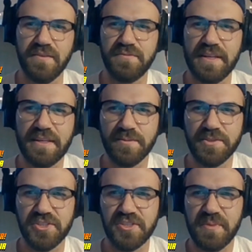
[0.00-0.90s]
Fake It
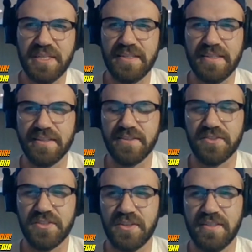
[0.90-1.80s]
was just me at the
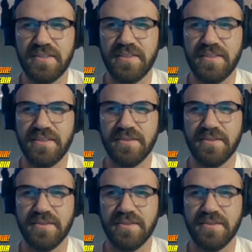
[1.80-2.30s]
start.